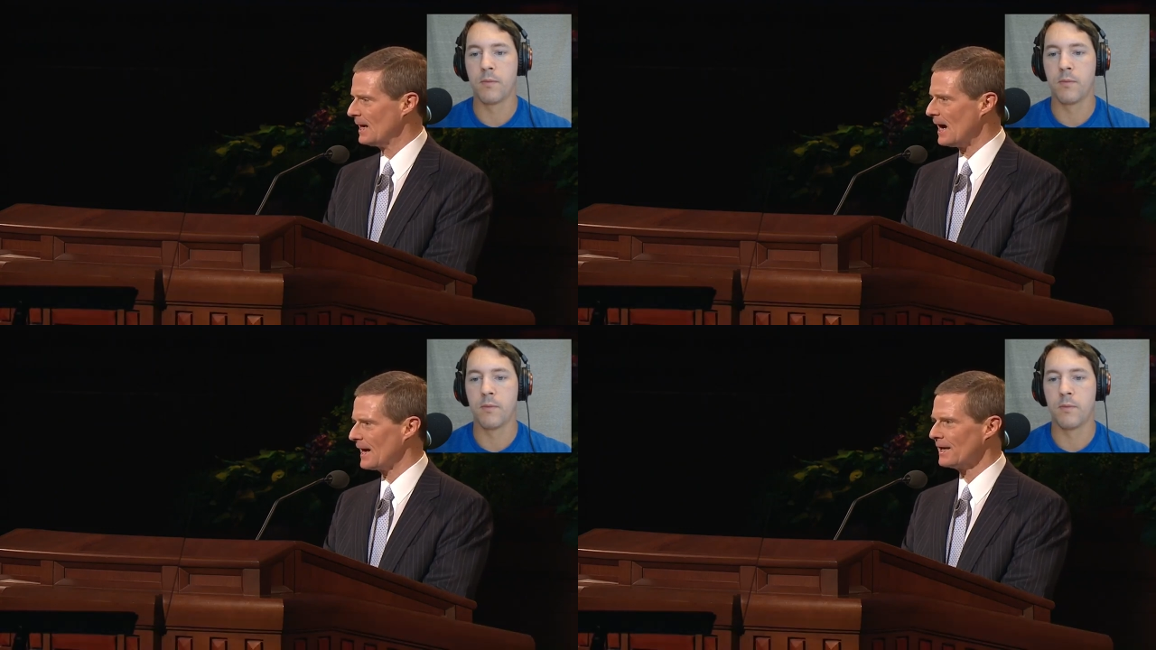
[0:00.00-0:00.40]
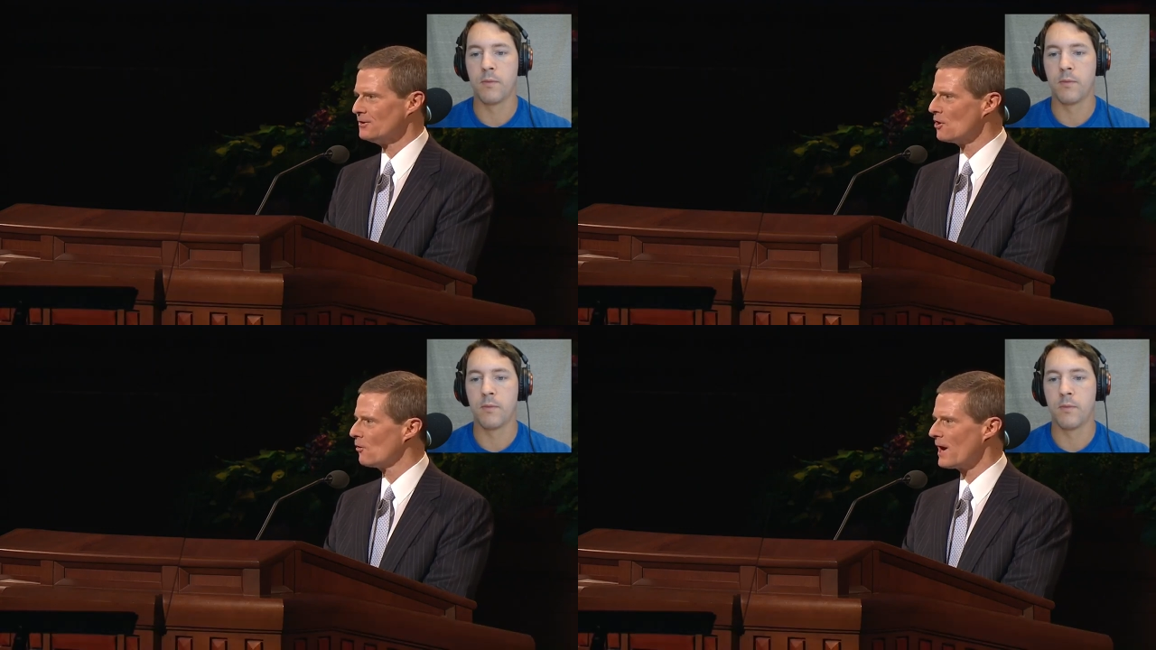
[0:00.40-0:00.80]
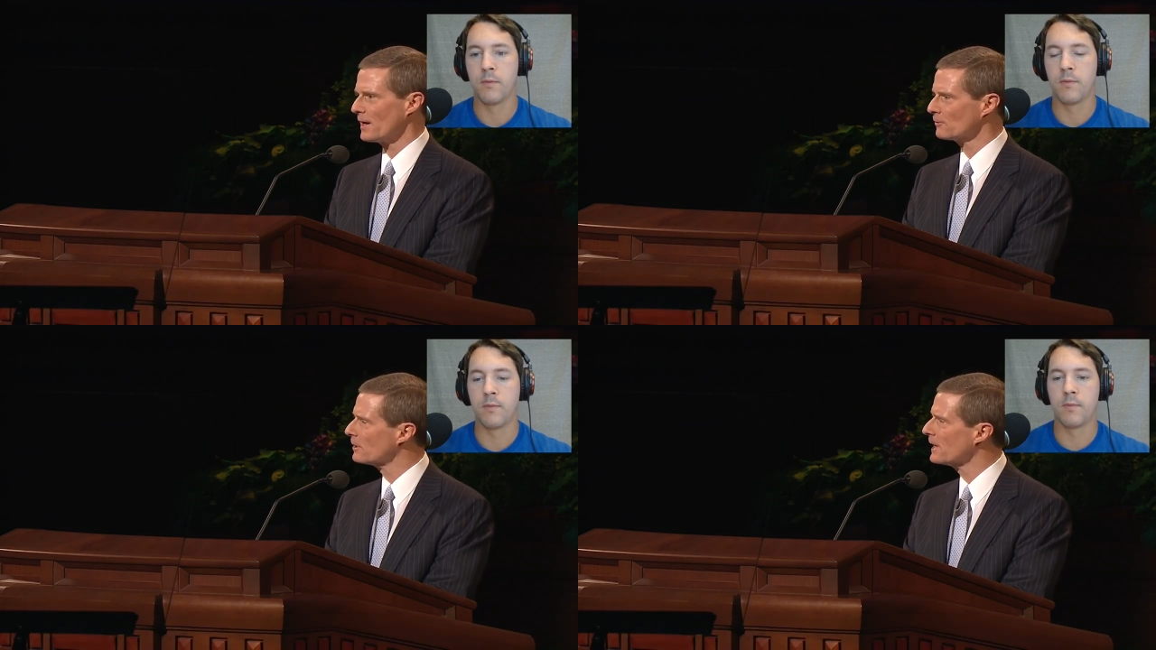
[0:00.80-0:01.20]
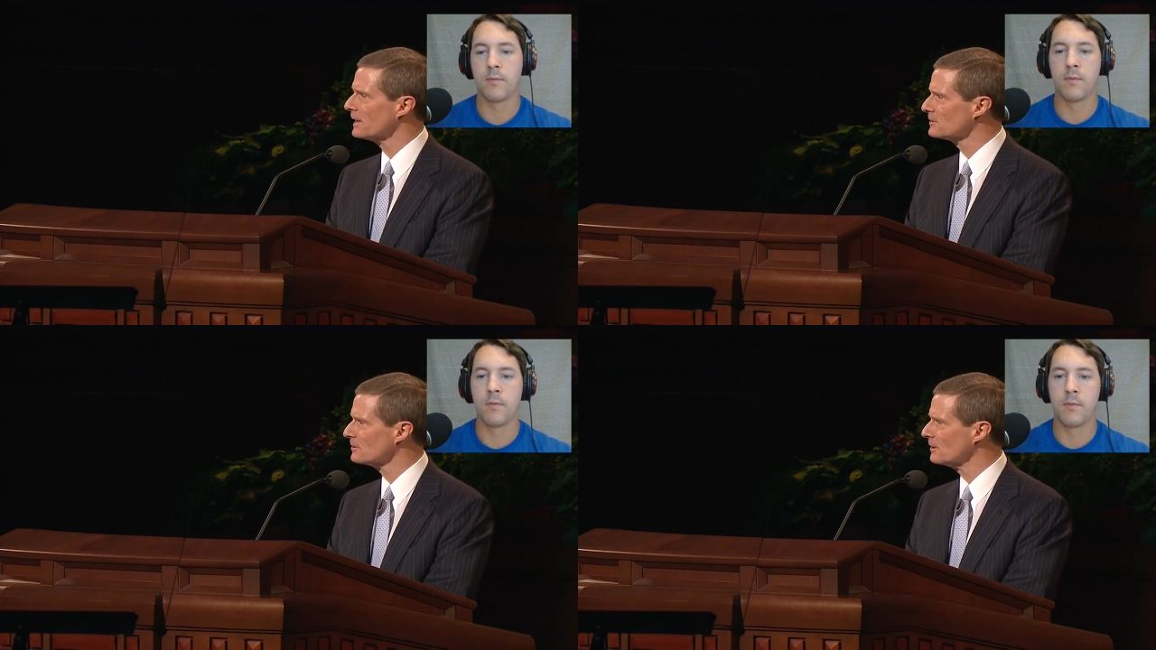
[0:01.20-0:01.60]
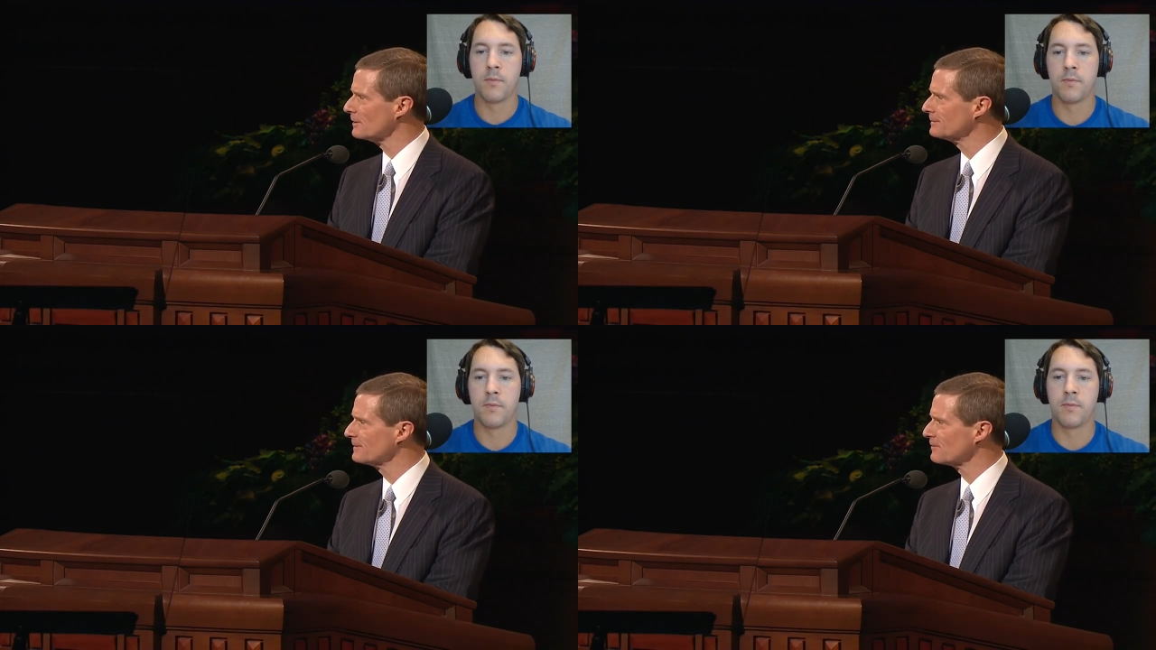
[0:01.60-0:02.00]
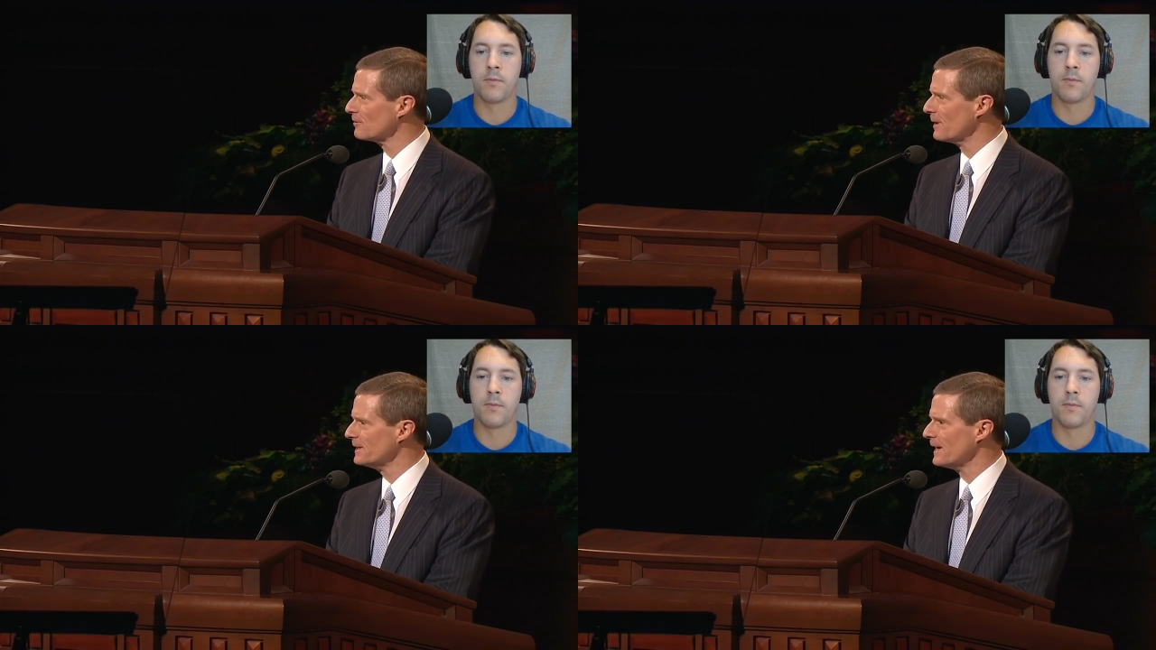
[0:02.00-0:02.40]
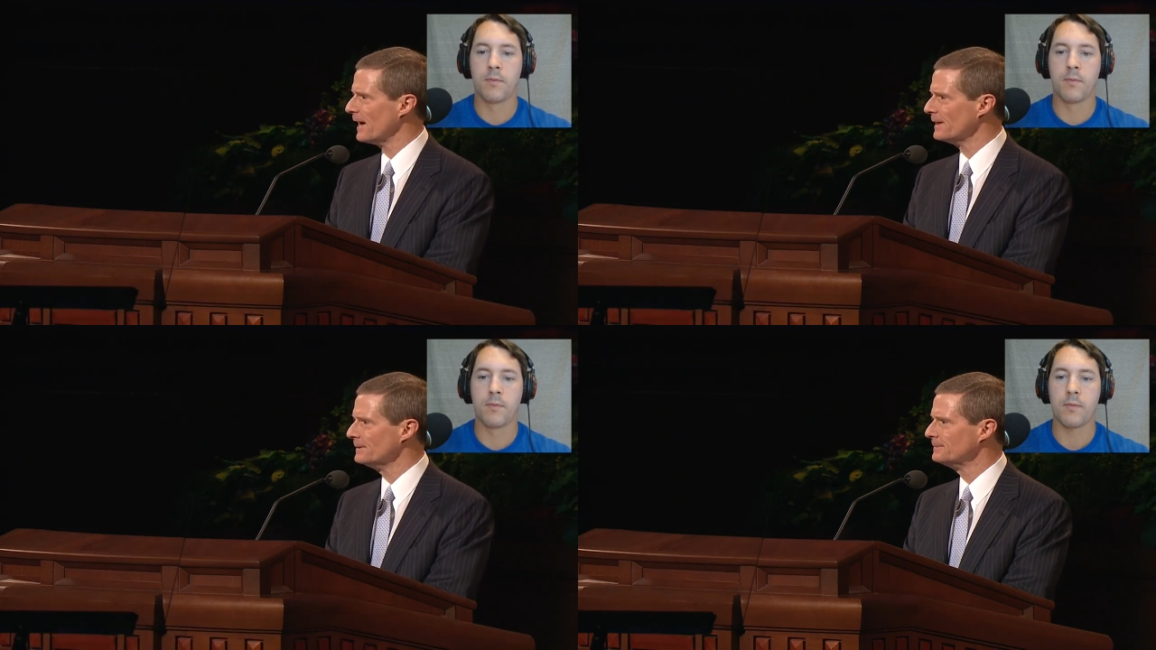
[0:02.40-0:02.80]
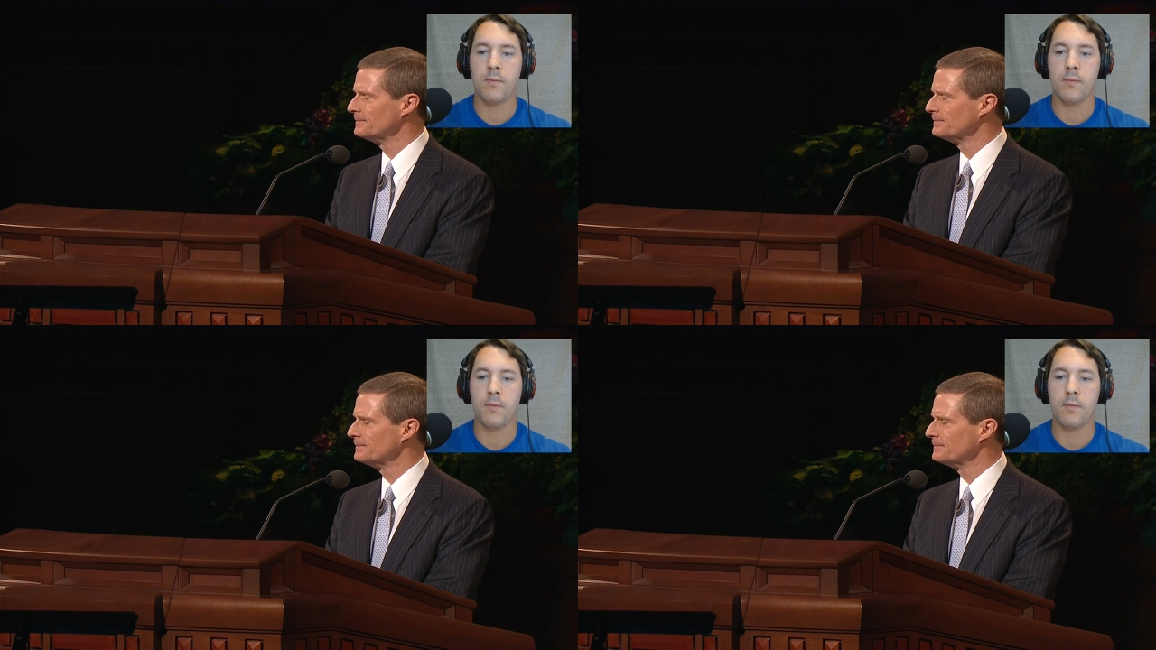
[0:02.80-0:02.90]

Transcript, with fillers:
Speaker 1: I had no adequate answer for my dad.